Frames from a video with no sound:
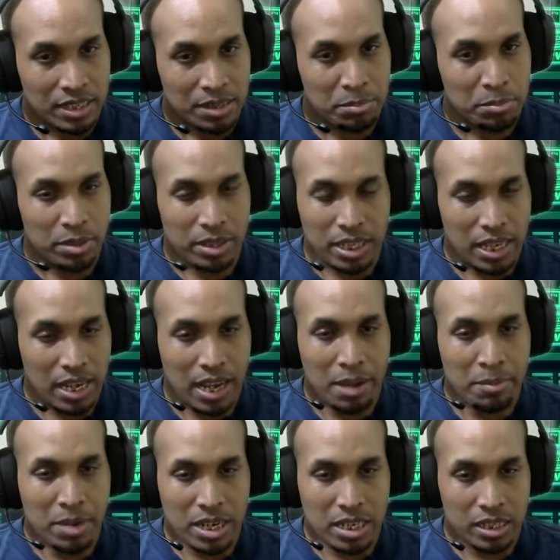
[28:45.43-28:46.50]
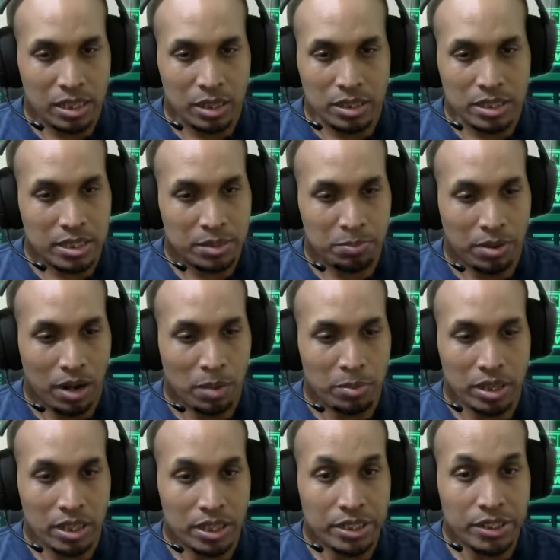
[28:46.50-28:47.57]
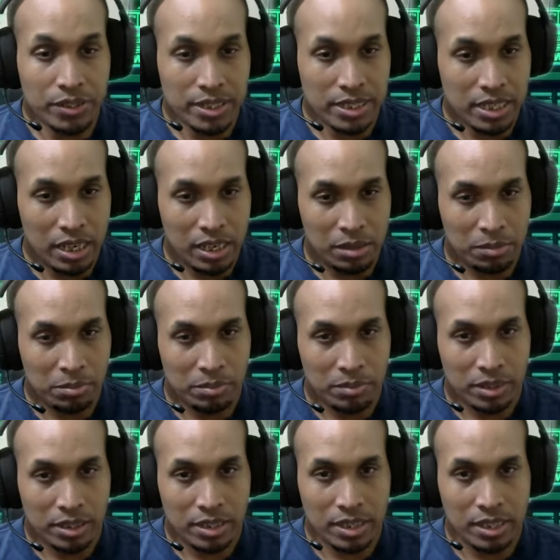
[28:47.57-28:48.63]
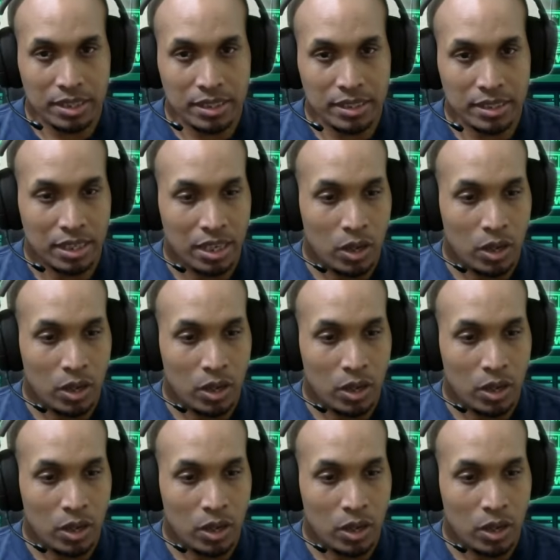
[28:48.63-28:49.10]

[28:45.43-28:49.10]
but the AI is probably going to do the same because